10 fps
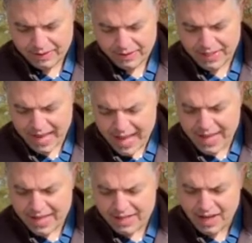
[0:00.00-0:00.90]

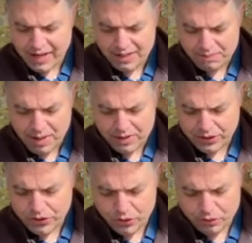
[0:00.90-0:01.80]
Day and night among the
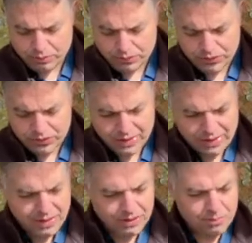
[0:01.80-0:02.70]
tombs,
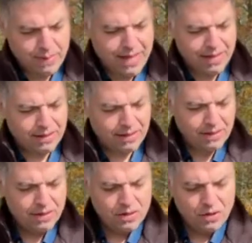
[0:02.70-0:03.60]
this man
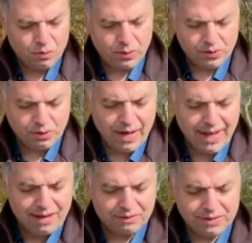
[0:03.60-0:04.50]
would cry
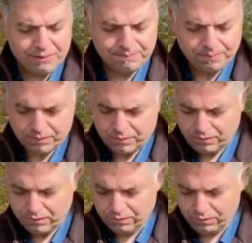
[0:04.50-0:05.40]
out.
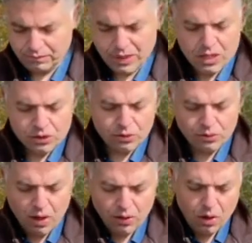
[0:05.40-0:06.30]
So
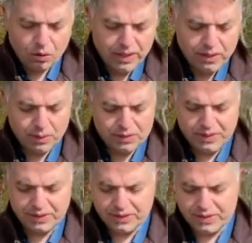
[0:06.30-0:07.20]
not only was
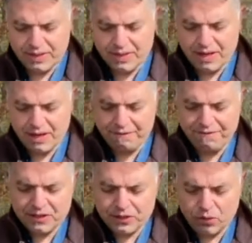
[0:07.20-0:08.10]
this a
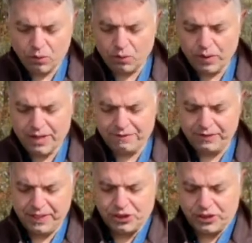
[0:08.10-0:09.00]
physical
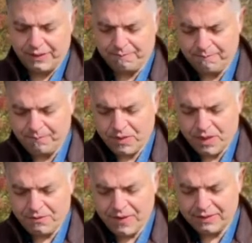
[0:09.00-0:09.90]
affliction,
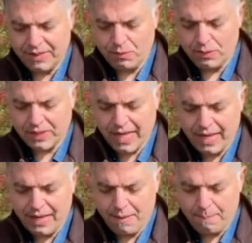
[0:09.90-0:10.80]
friends, it was
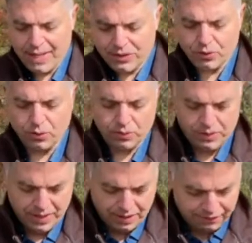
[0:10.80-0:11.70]
a mental
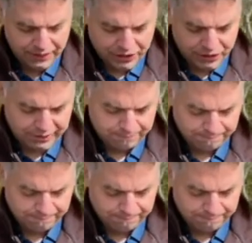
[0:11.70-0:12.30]
affliction.